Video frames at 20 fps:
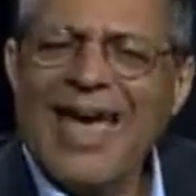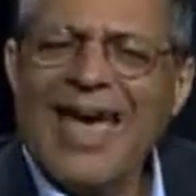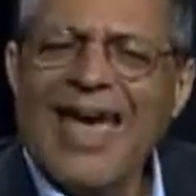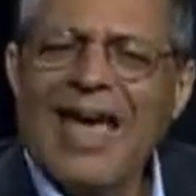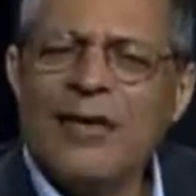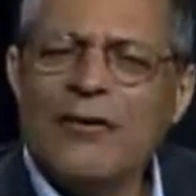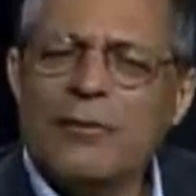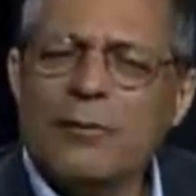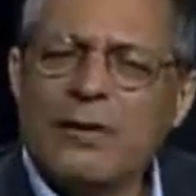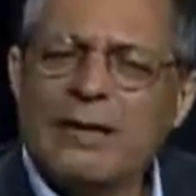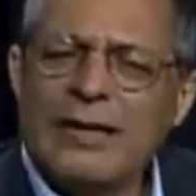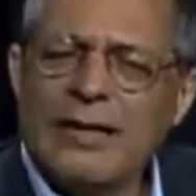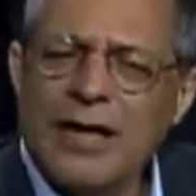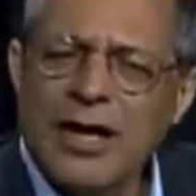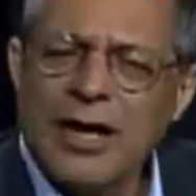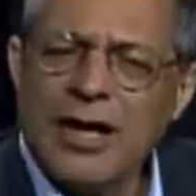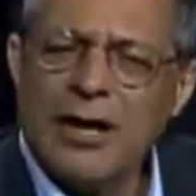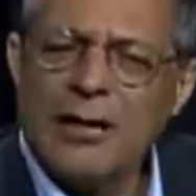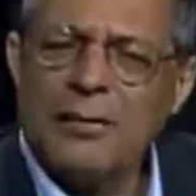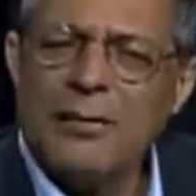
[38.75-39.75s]
has
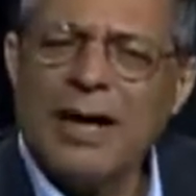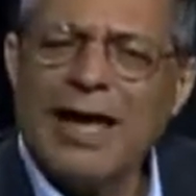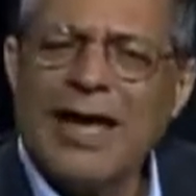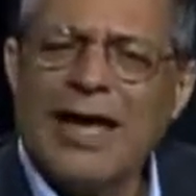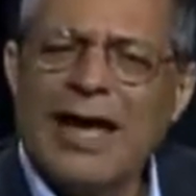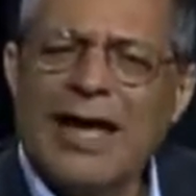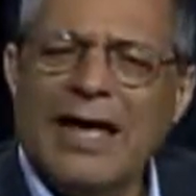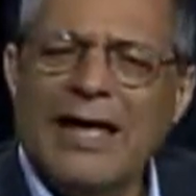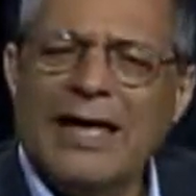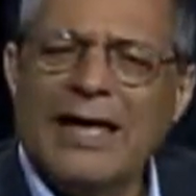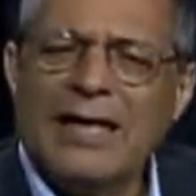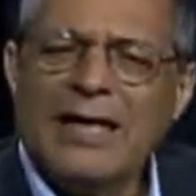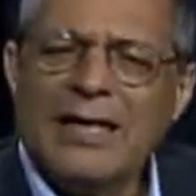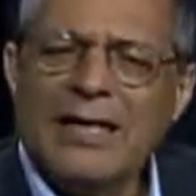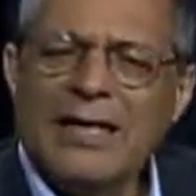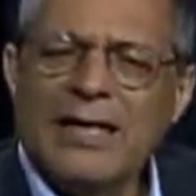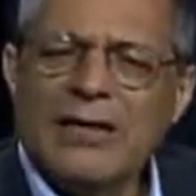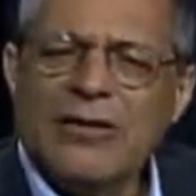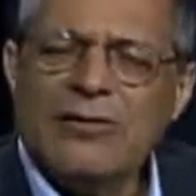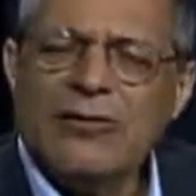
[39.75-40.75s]
become a
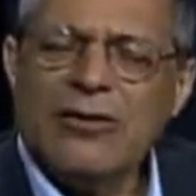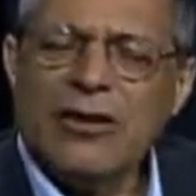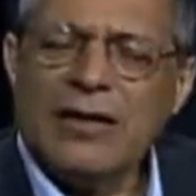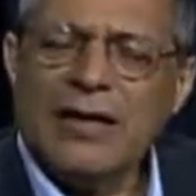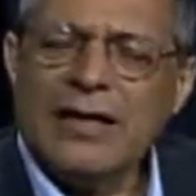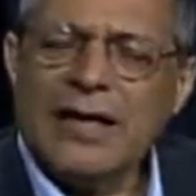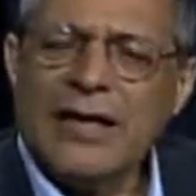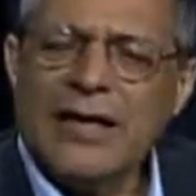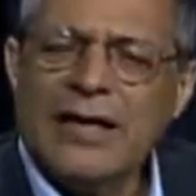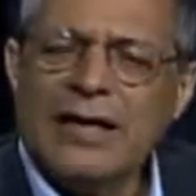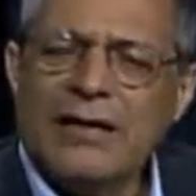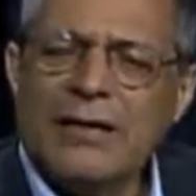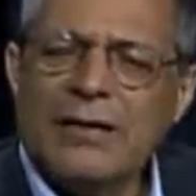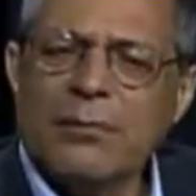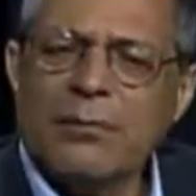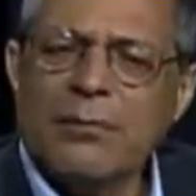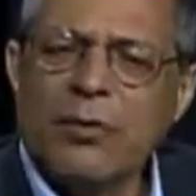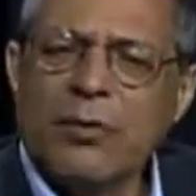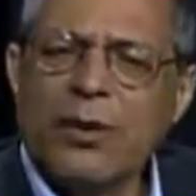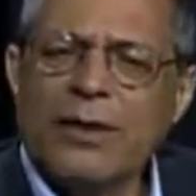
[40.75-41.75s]
gigantic
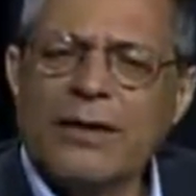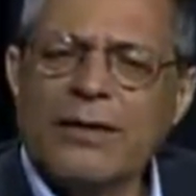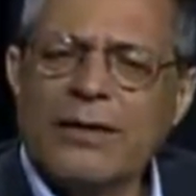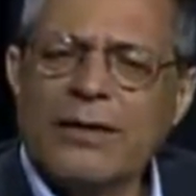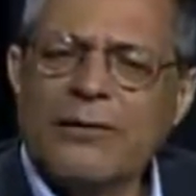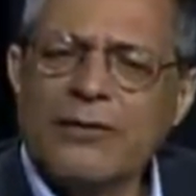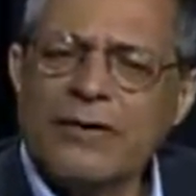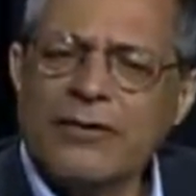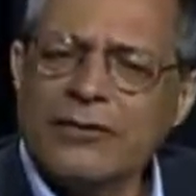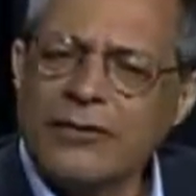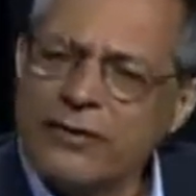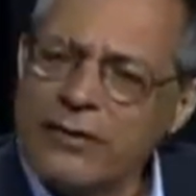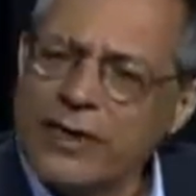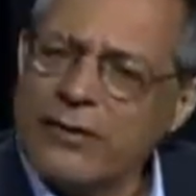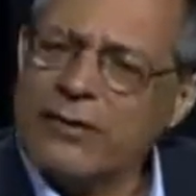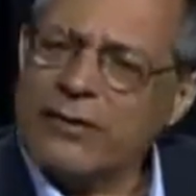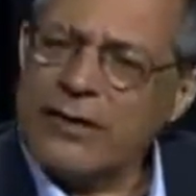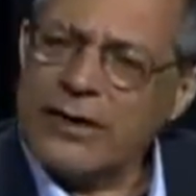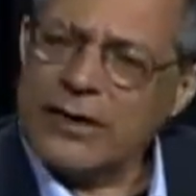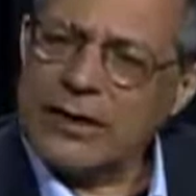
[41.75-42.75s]
point of
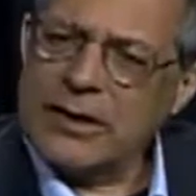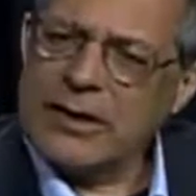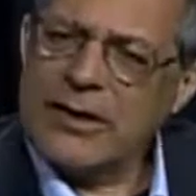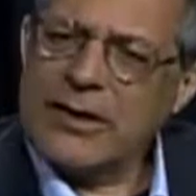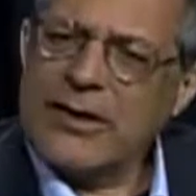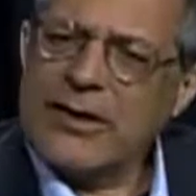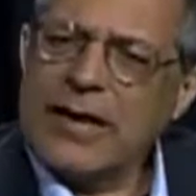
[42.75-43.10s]
hysteria.